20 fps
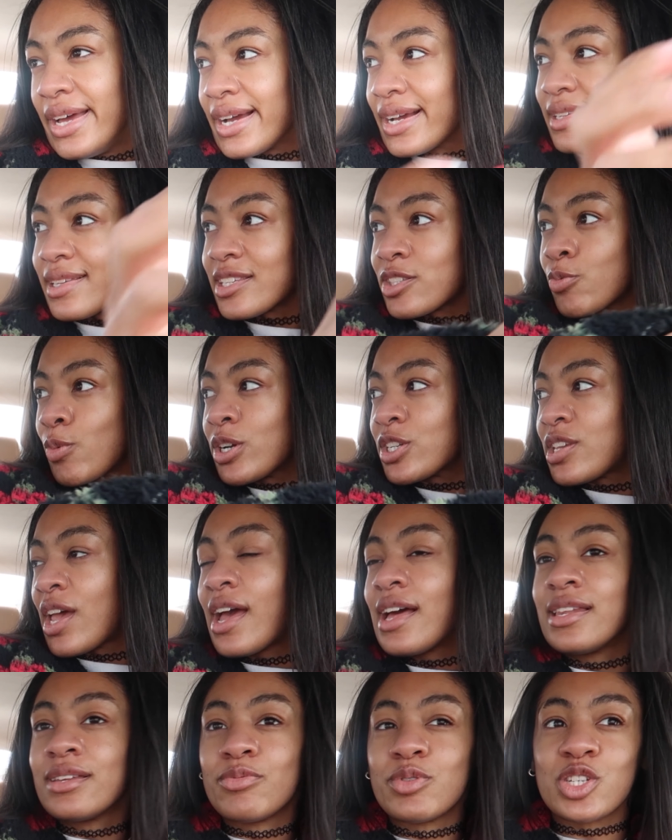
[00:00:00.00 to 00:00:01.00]
And I swear
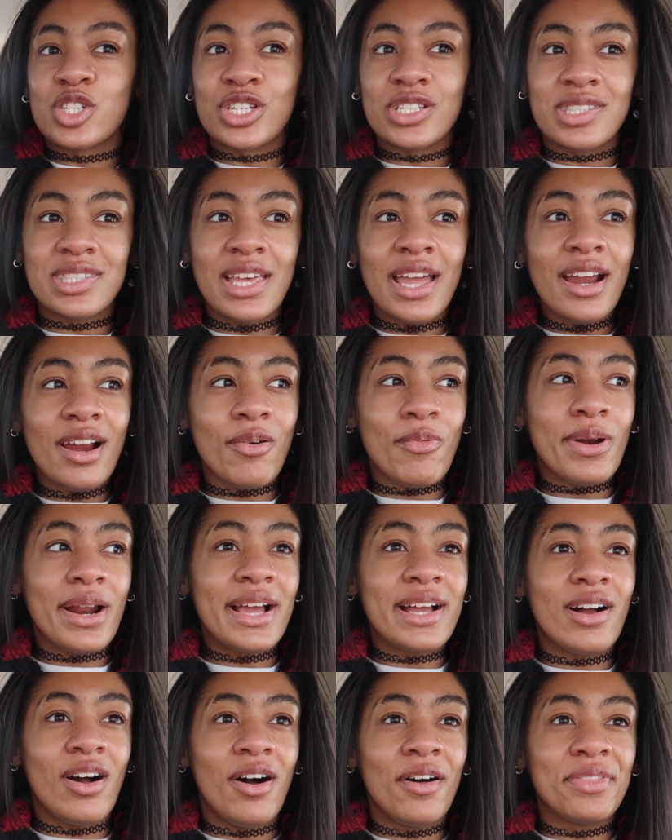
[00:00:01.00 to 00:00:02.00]
Taylor was just there when
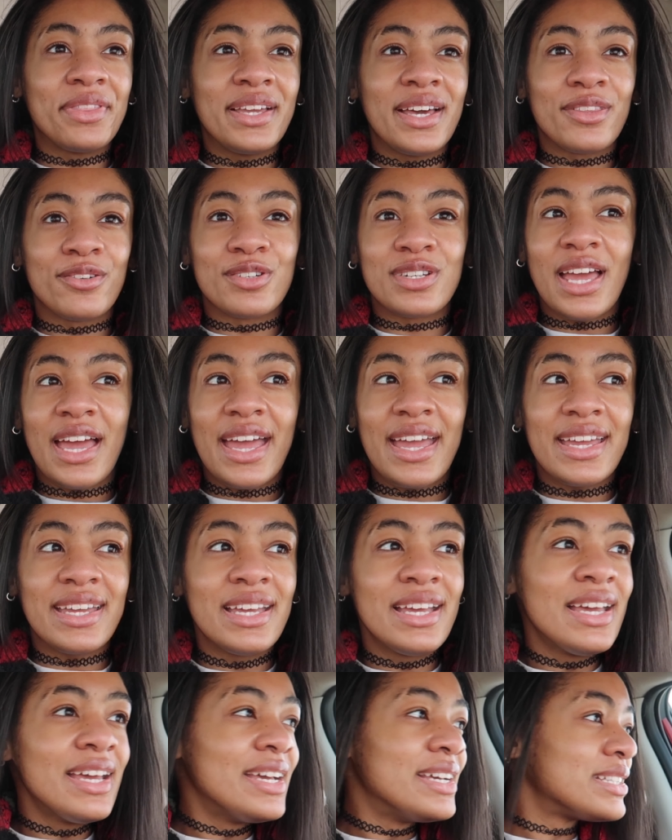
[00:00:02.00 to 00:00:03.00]
I called the other day,
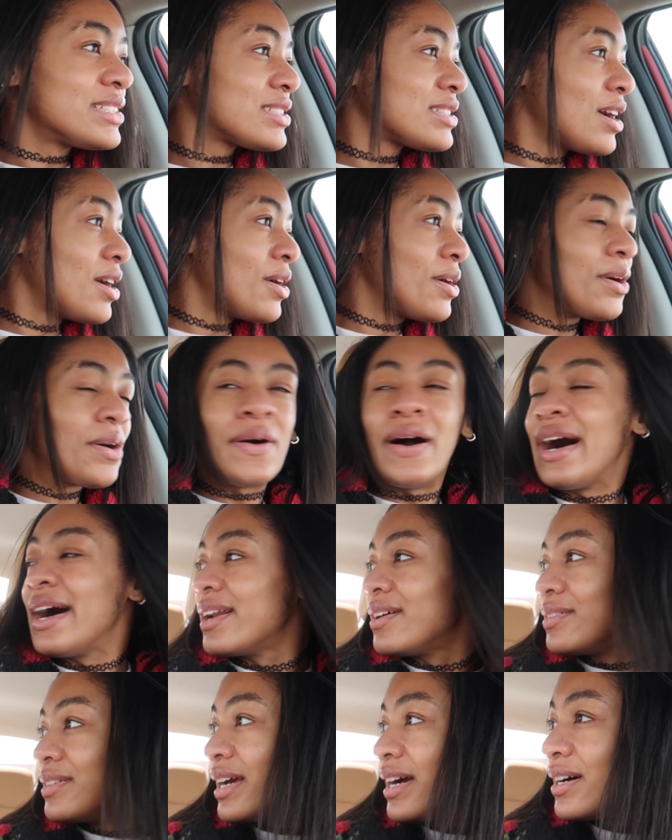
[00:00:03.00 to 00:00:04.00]
so I
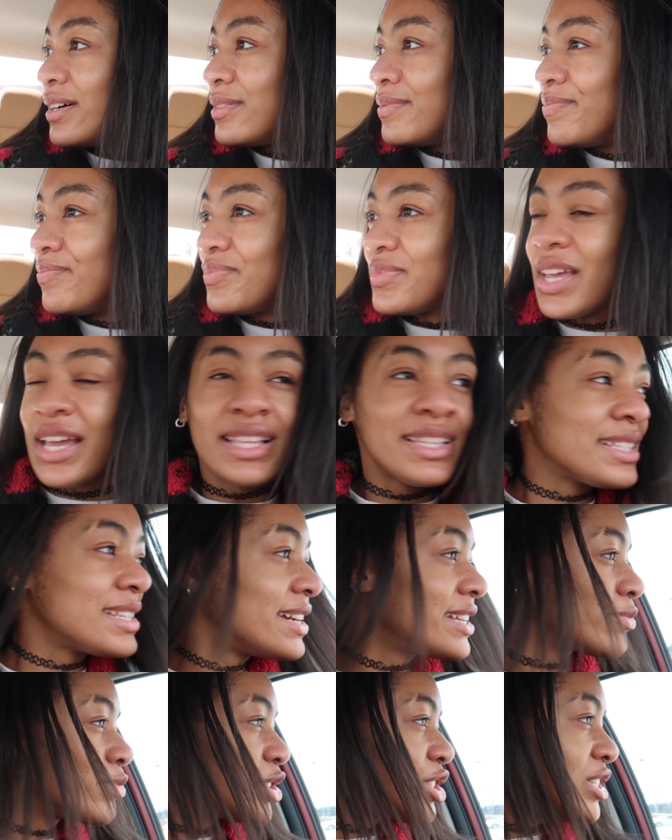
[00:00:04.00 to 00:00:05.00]
don't know. Taylor
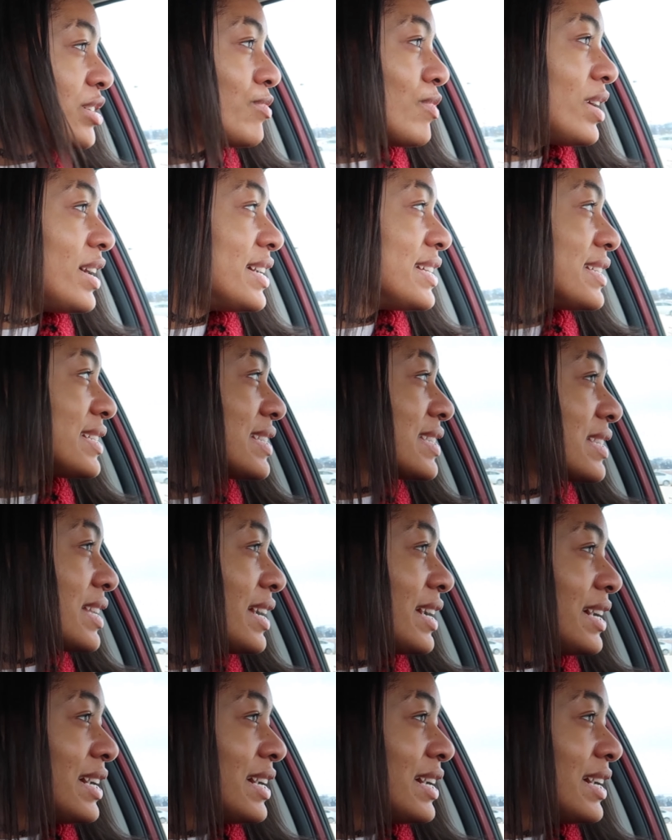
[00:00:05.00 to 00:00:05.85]
does what she wants.